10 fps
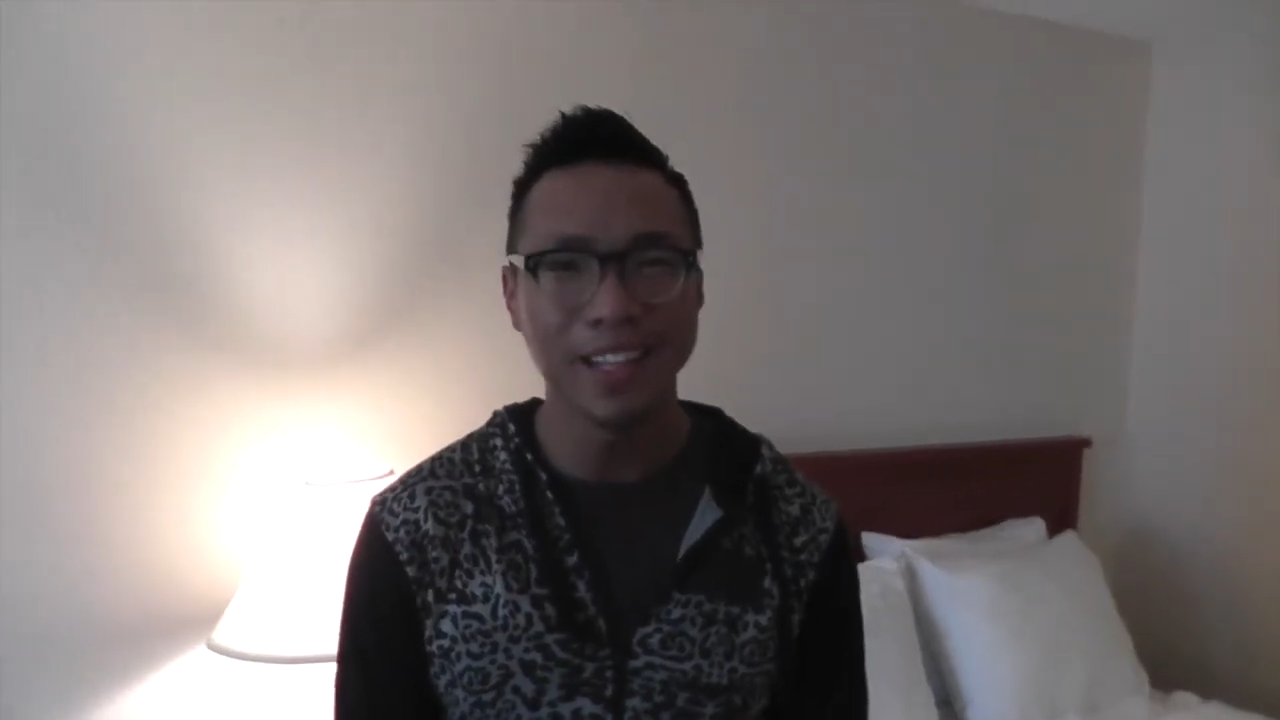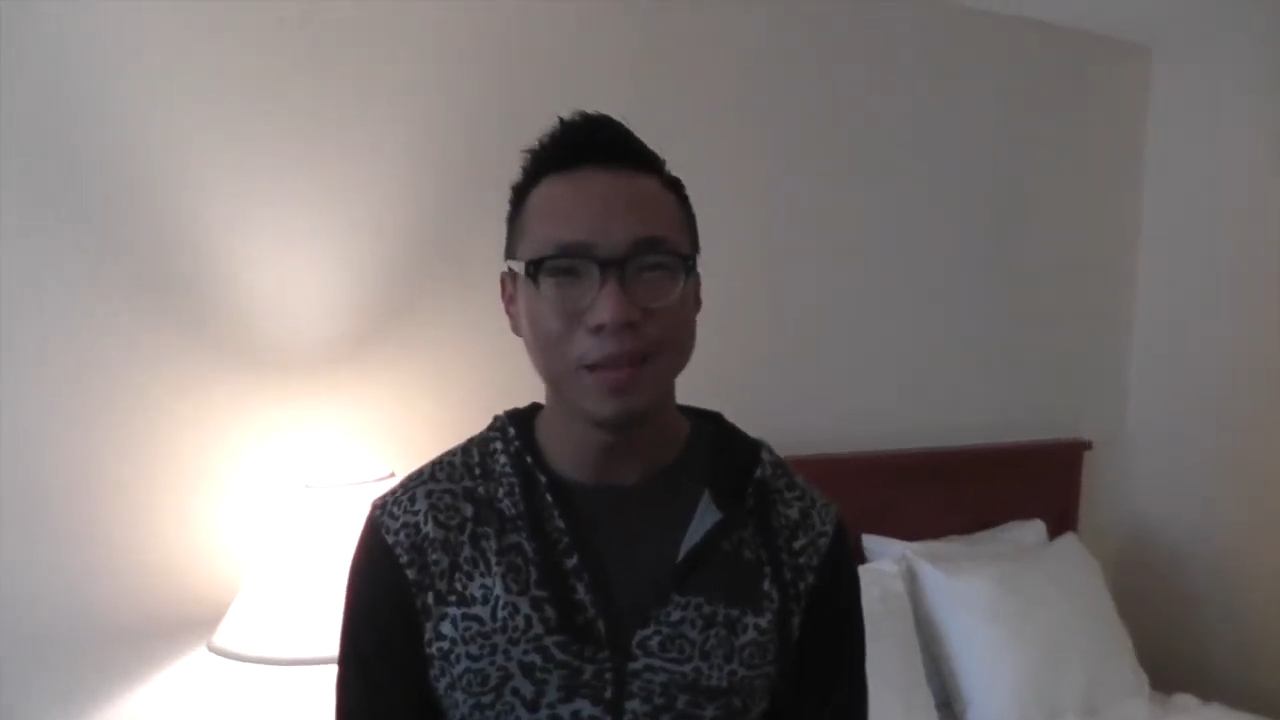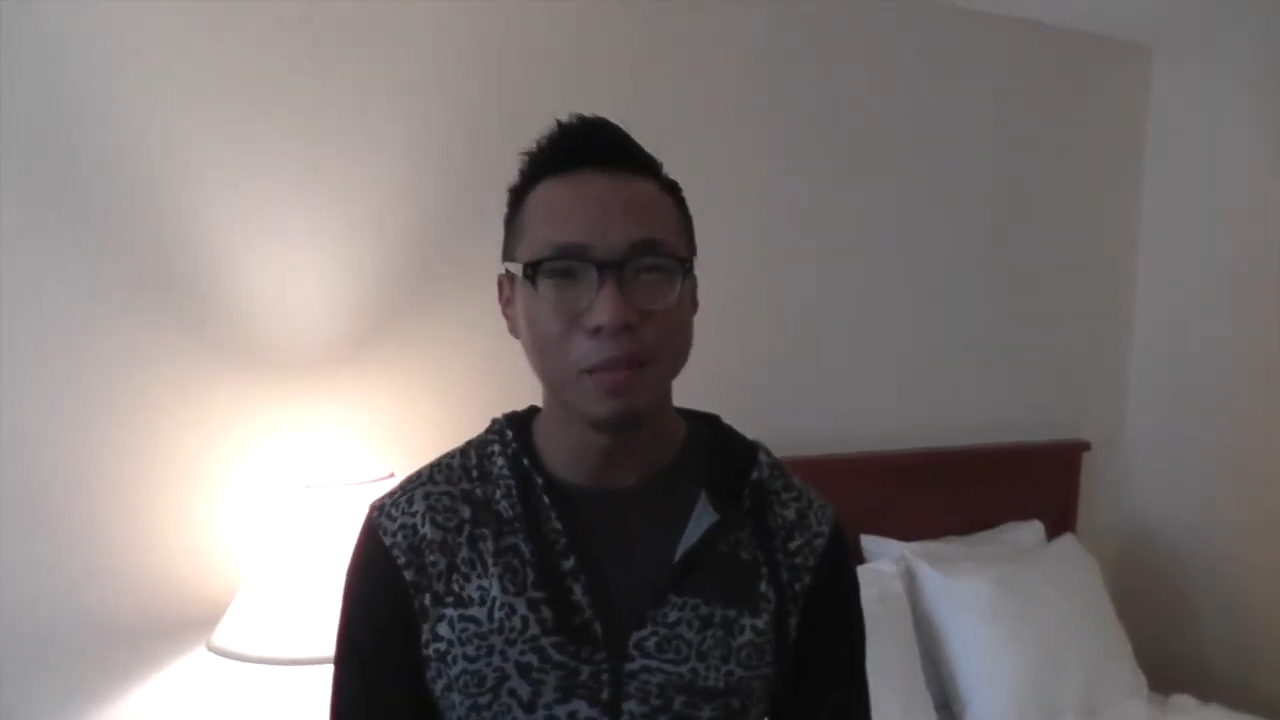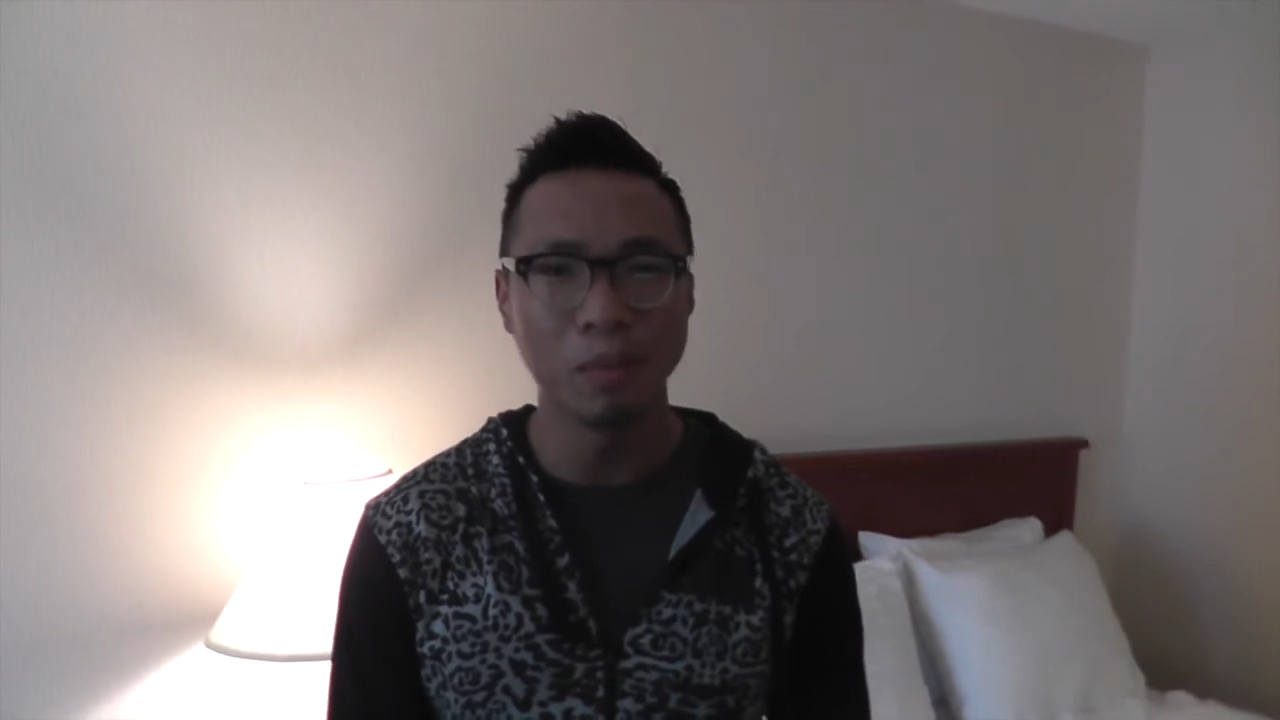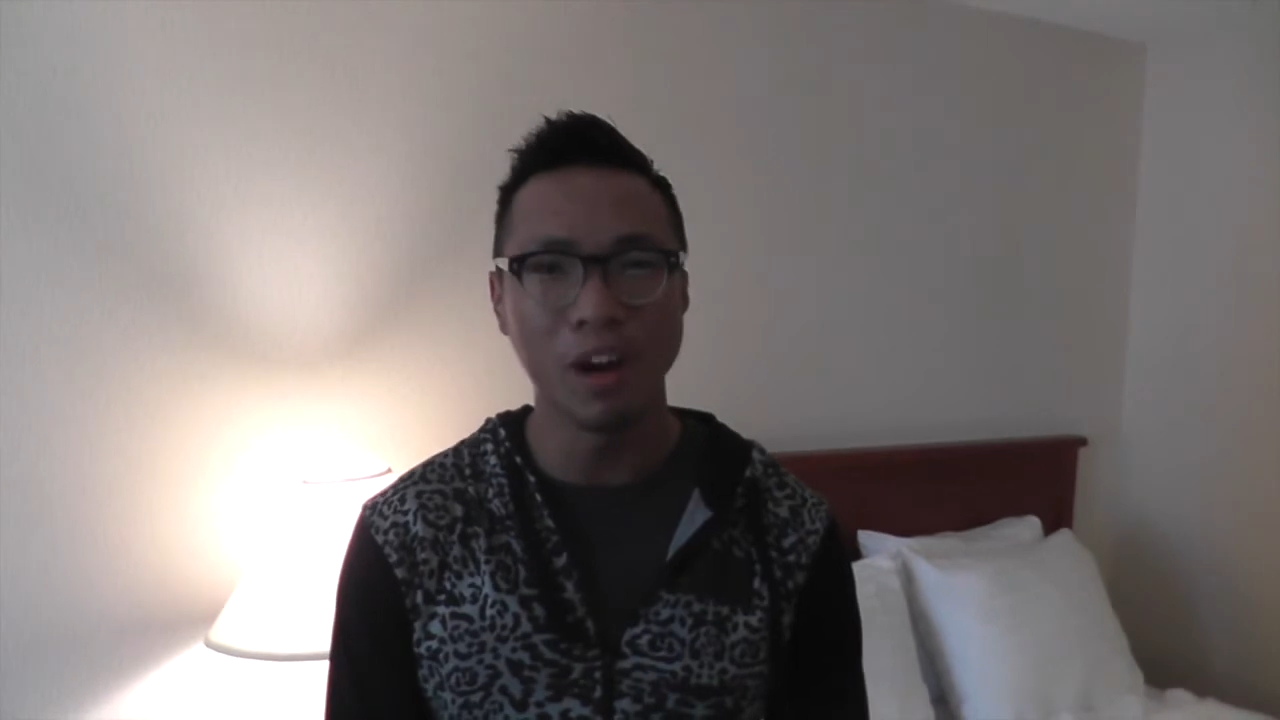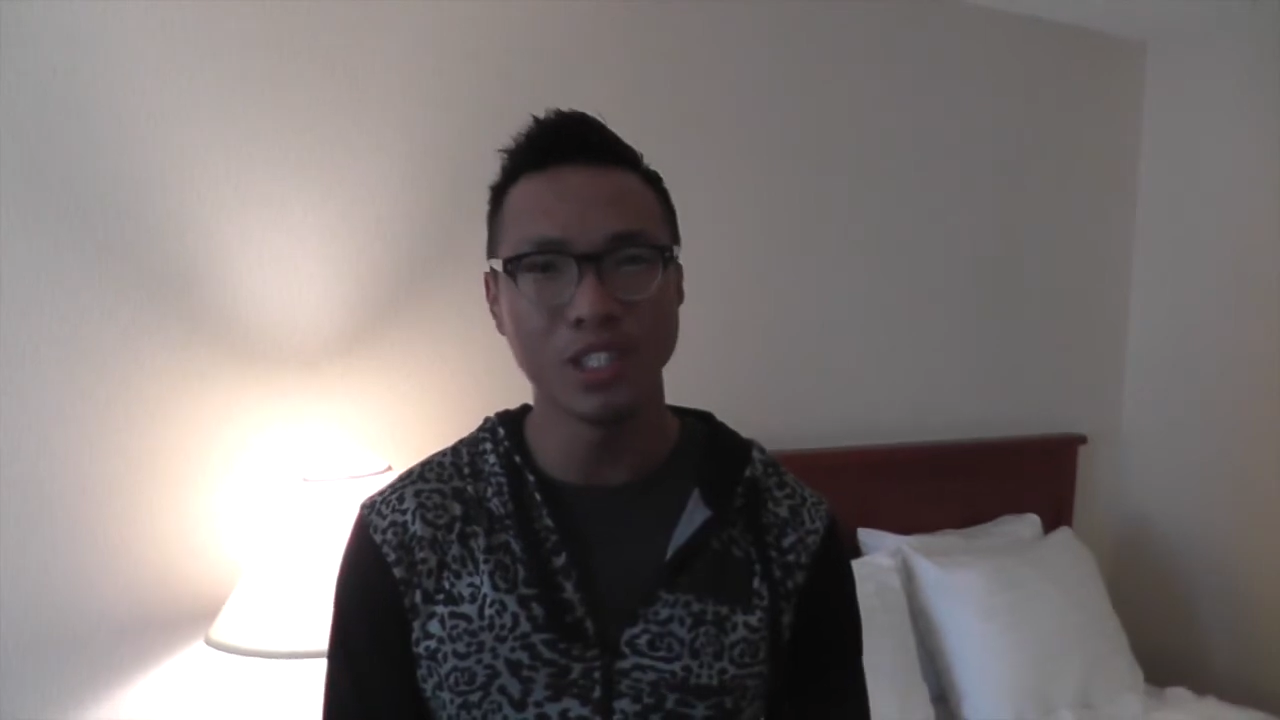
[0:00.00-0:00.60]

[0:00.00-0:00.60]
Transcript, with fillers: like people